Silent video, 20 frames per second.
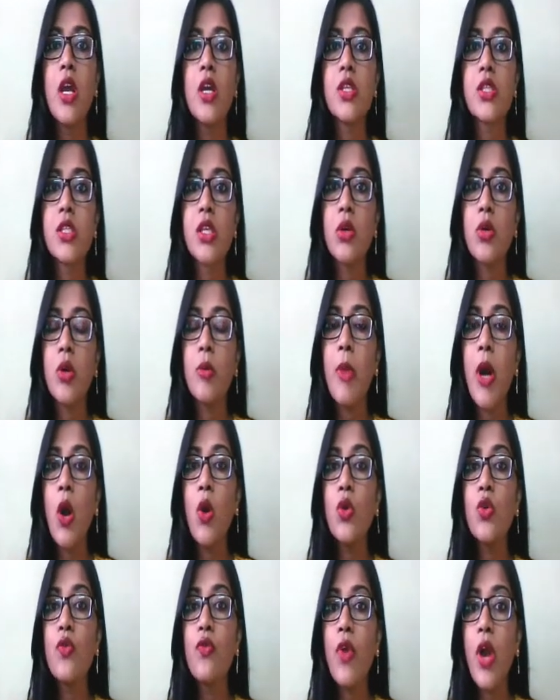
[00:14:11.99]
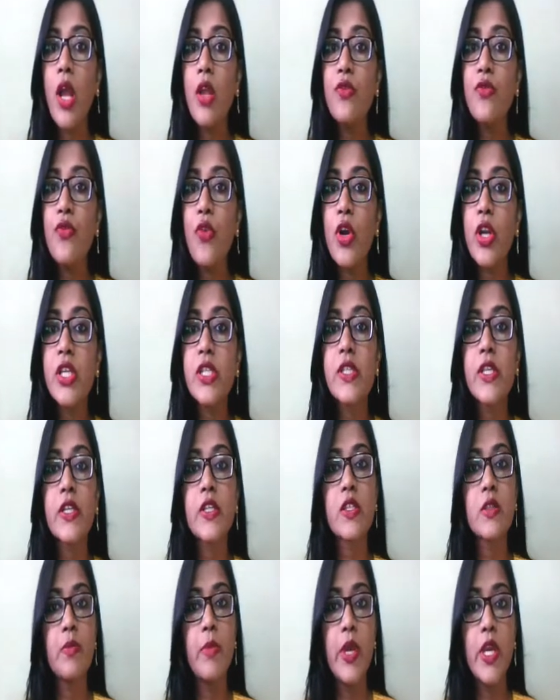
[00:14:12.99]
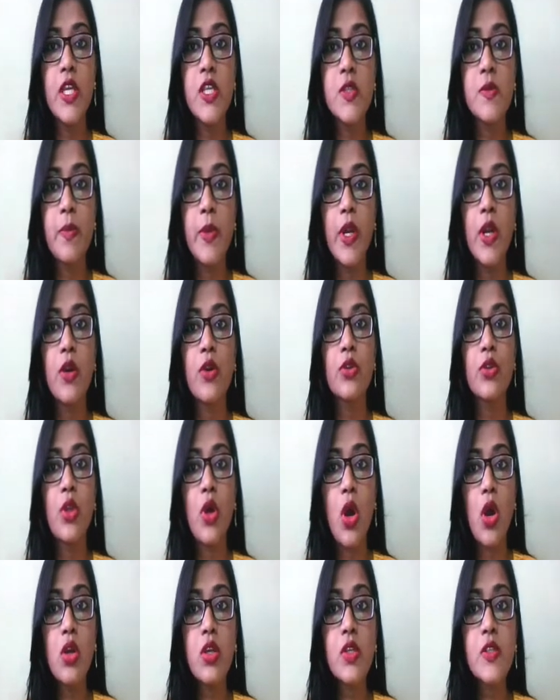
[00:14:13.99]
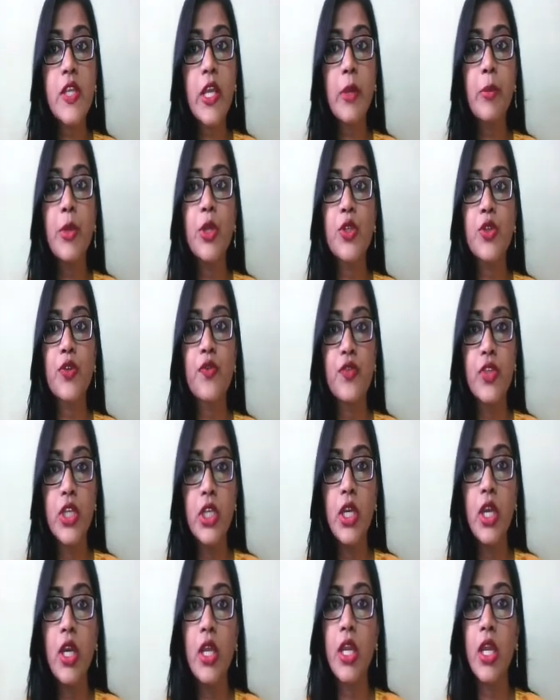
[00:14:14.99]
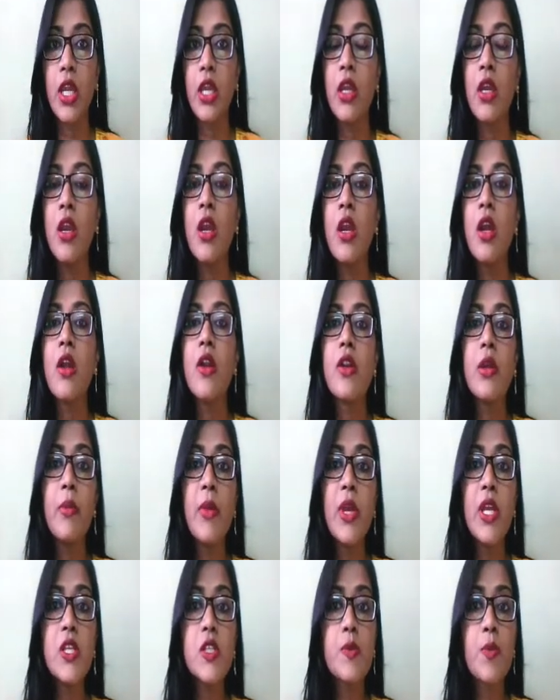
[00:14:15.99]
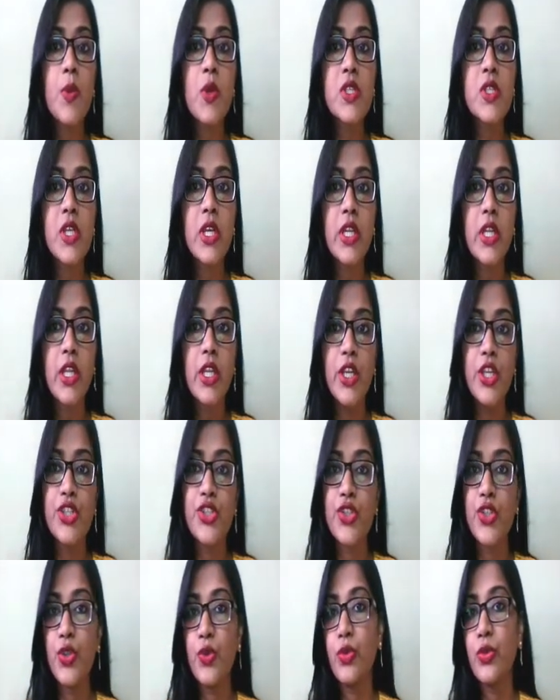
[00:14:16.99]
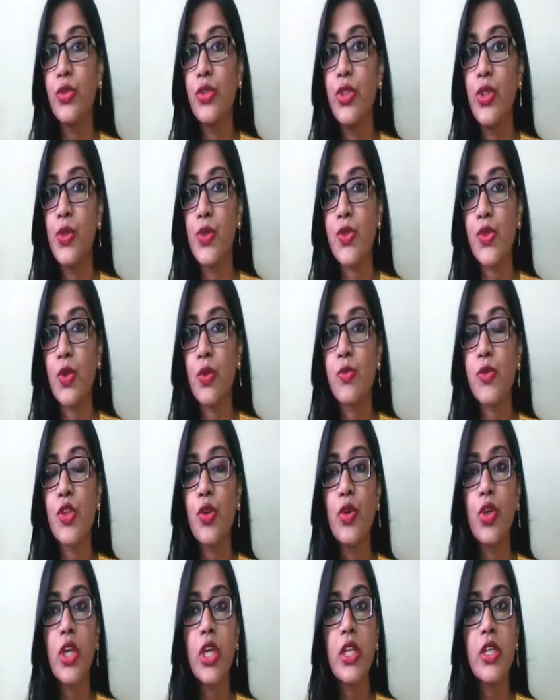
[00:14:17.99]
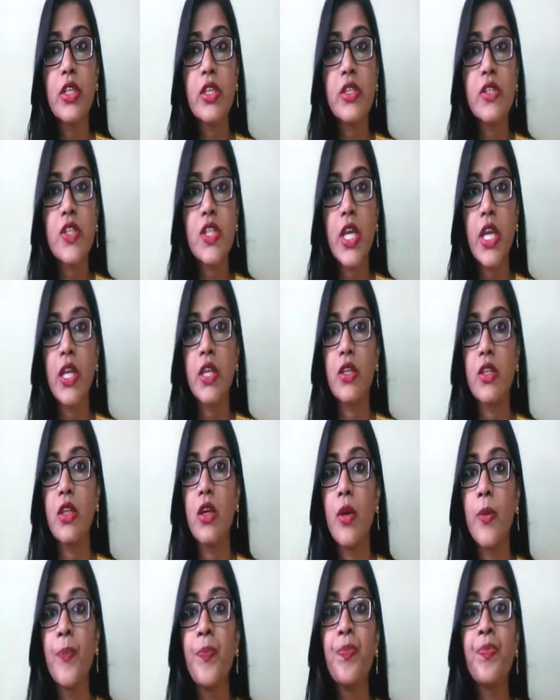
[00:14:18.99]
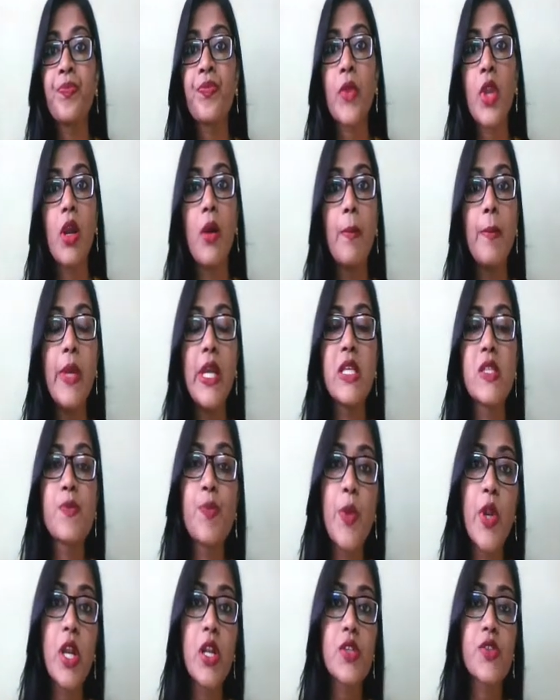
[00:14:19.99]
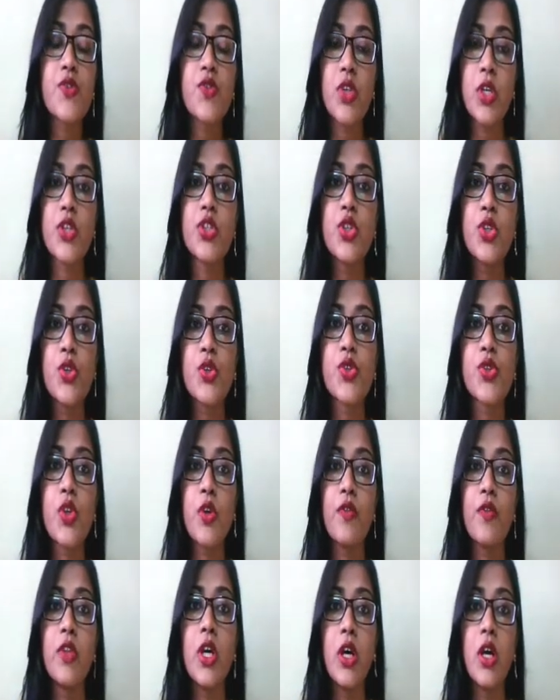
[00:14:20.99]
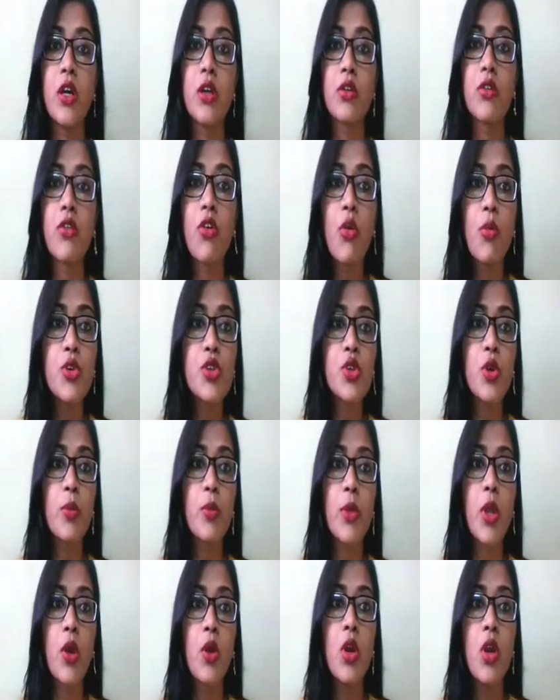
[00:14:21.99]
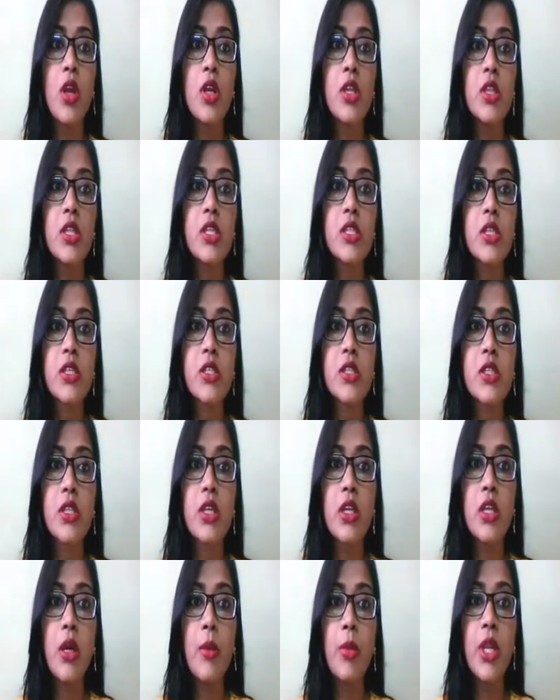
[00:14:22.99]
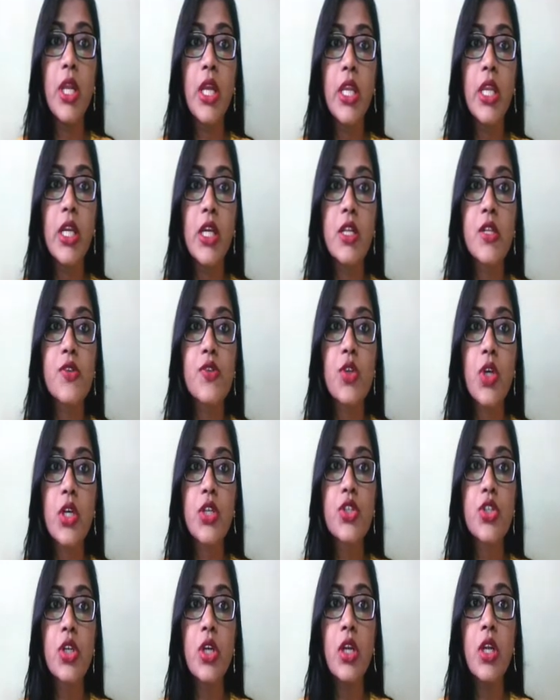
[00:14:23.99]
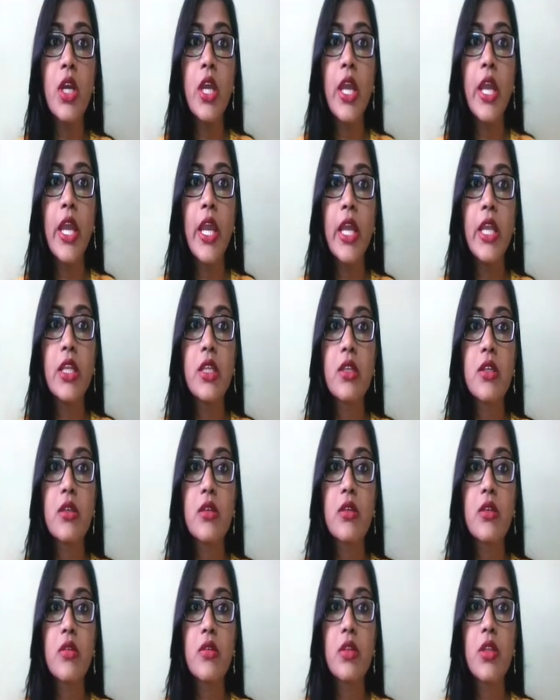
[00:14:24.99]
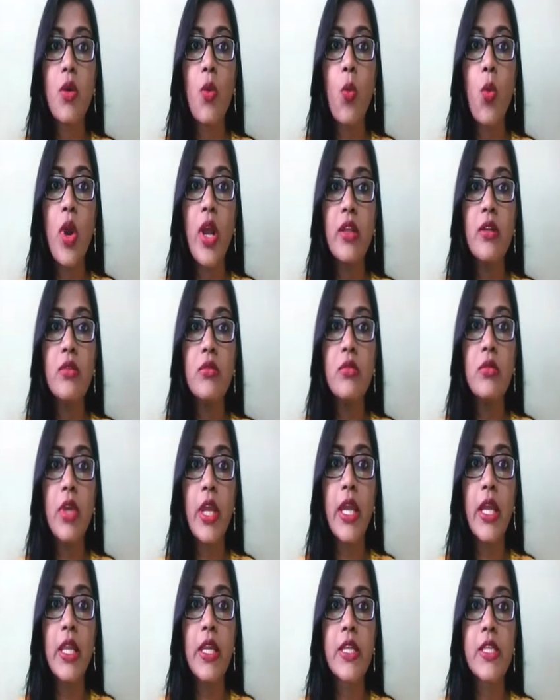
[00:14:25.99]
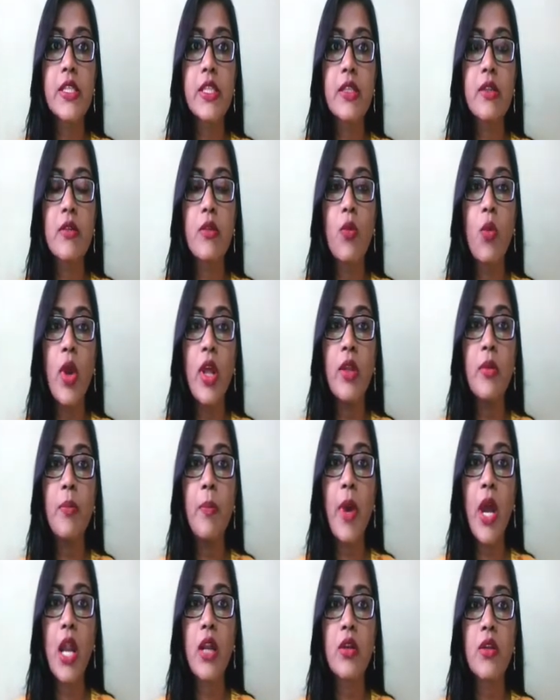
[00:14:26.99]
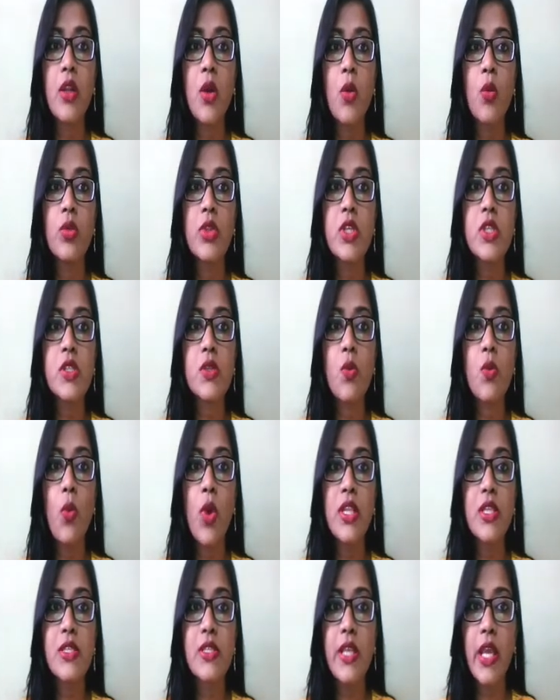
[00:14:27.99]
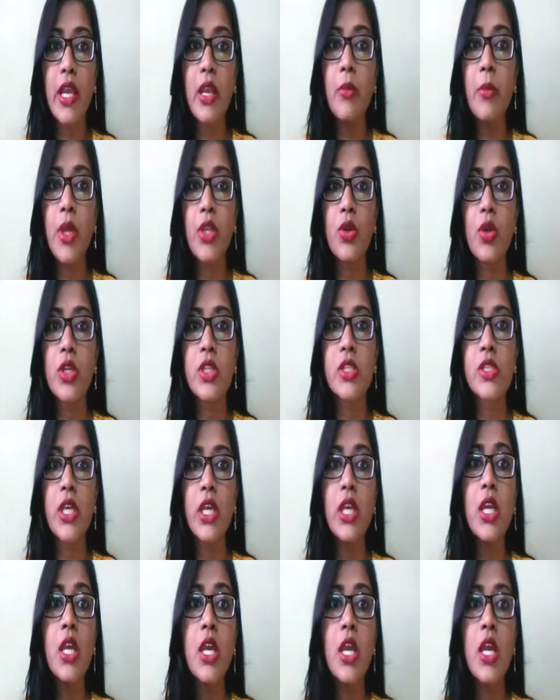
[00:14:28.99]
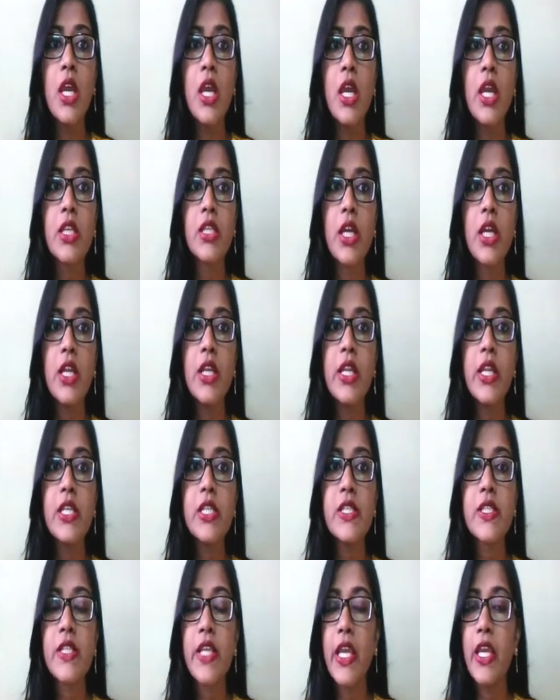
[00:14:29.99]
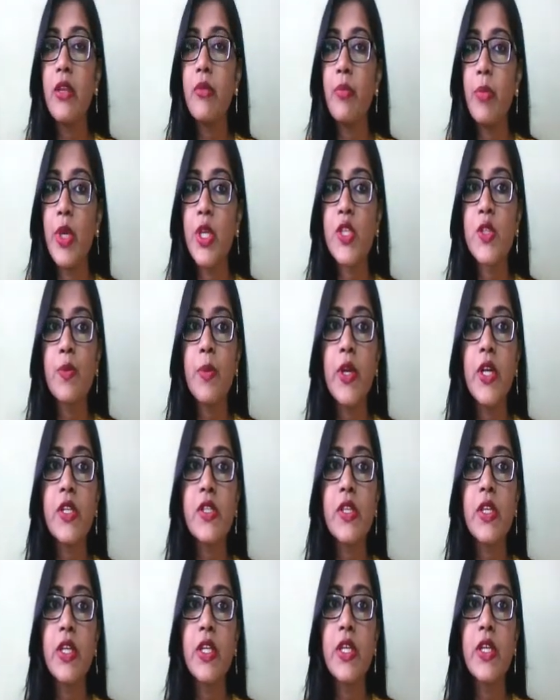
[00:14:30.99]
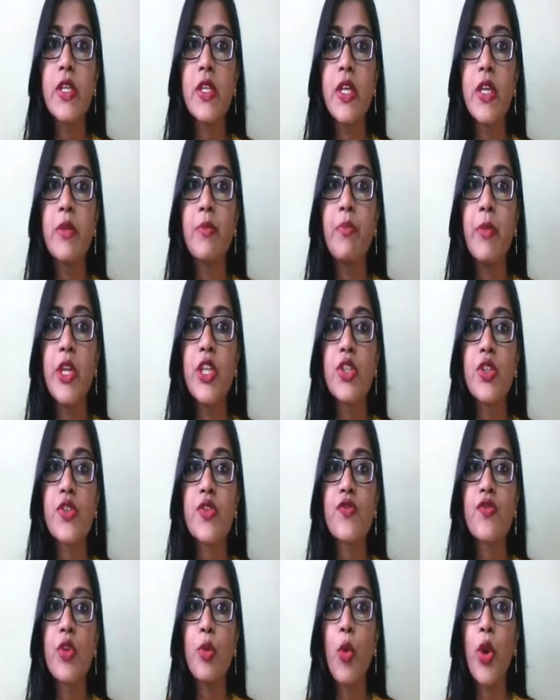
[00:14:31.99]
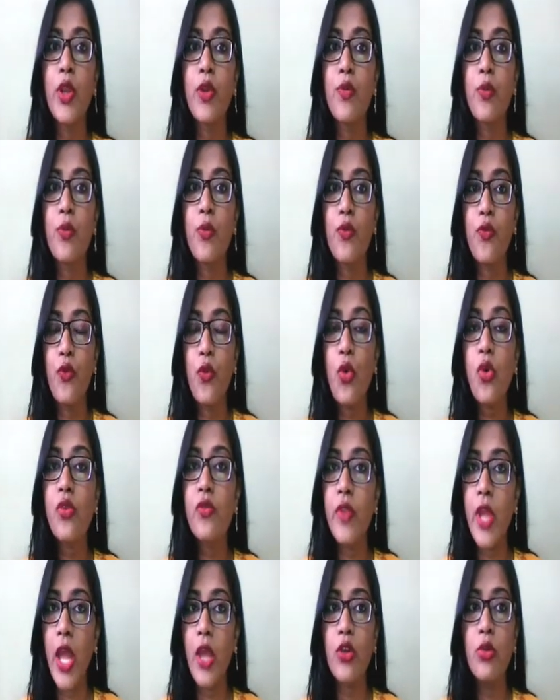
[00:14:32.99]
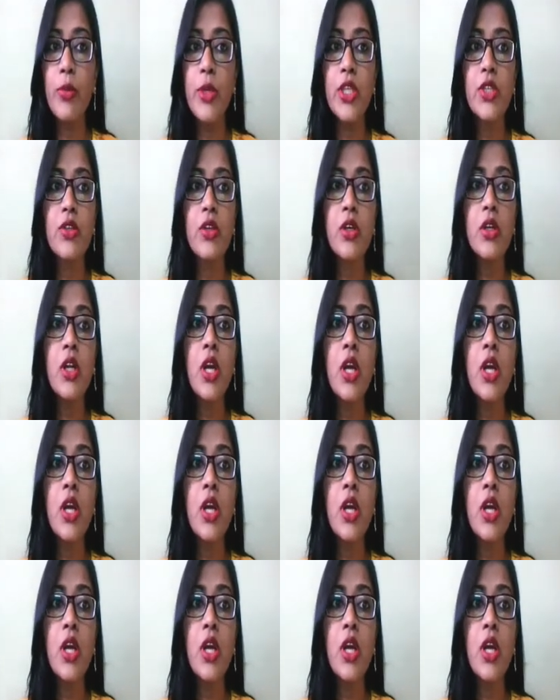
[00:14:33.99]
So about 146 base pair long segment of DNA remains present in each nucleosome. So you can understand the base pair structures of the chromosome. Now this is the double helical structure. It, the one helix, one part, now this one segment, you can say, it contains 10 base pairs. It measures 3.4 nanometer.